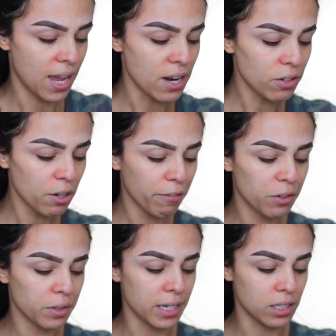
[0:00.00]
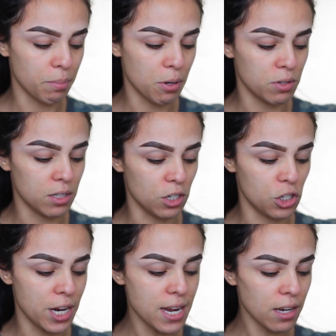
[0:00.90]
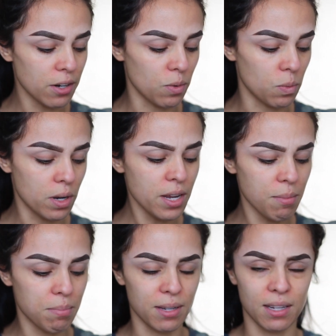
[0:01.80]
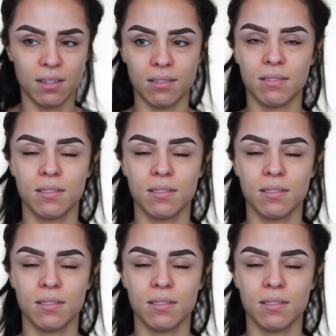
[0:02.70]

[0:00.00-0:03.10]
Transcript: I don't know if you're like supposed to shake it or what, but